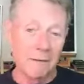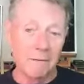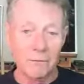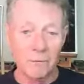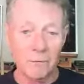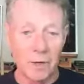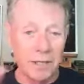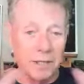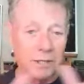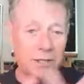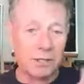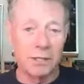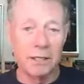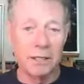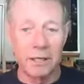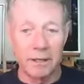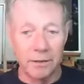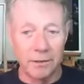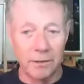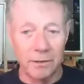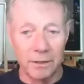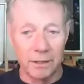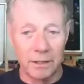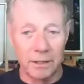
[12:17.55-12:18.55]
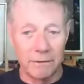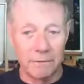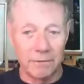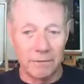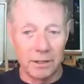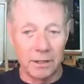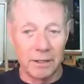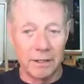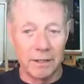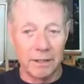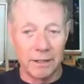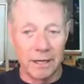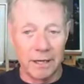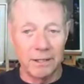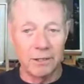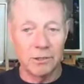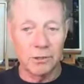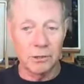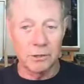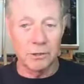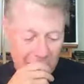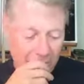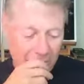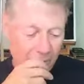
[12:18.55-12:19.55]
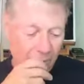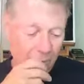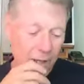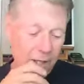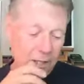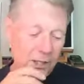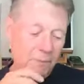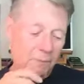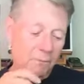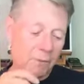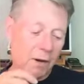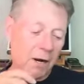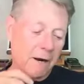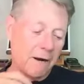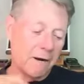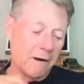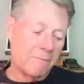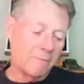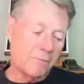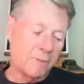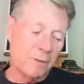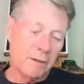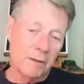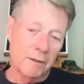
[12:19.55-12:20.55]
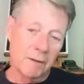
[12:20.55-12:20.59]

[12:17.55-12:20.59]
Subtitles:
right together in Nature, was by